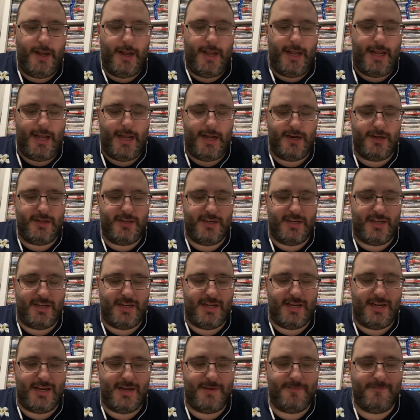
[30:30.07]
And
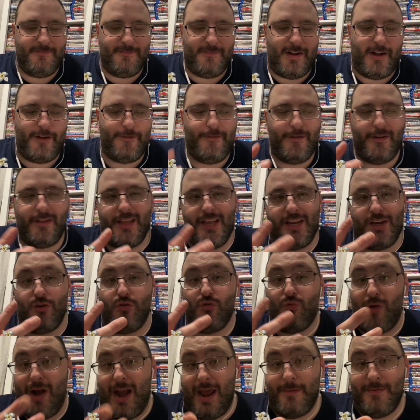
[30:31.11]
I felt like
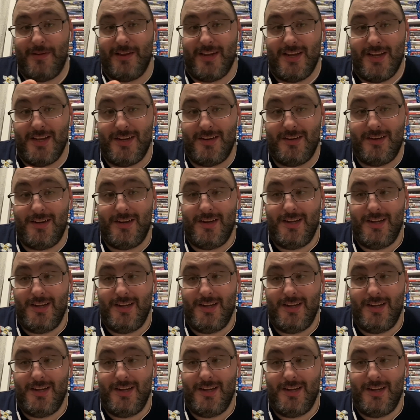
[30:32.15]
grabbing it,